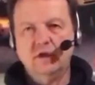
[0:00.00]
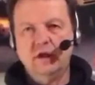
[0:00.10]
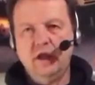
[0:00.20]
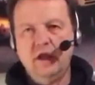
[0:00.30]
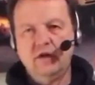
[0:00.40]
and
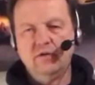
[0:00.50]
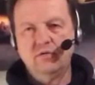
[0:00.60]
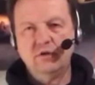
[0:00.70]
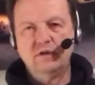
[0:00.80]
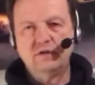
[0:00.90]
it had a
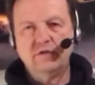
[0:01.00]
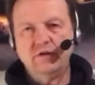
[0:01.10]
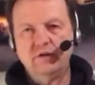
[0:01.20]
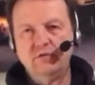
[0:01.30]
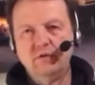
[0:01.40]

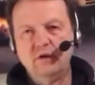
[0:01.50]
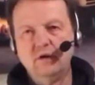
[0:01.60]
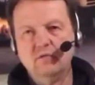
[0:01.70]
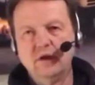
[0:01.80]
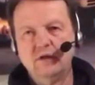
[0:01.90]

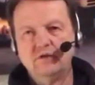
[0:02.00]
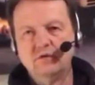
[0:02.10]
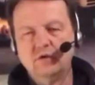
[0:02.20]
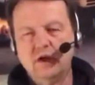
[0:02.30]
373 ratio,